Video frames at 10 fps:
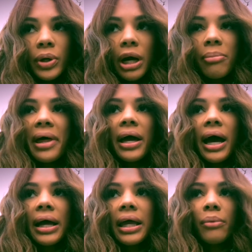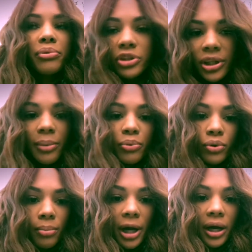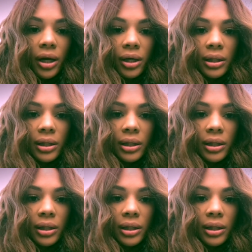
and I'm like, I can't put shampoo in my hair.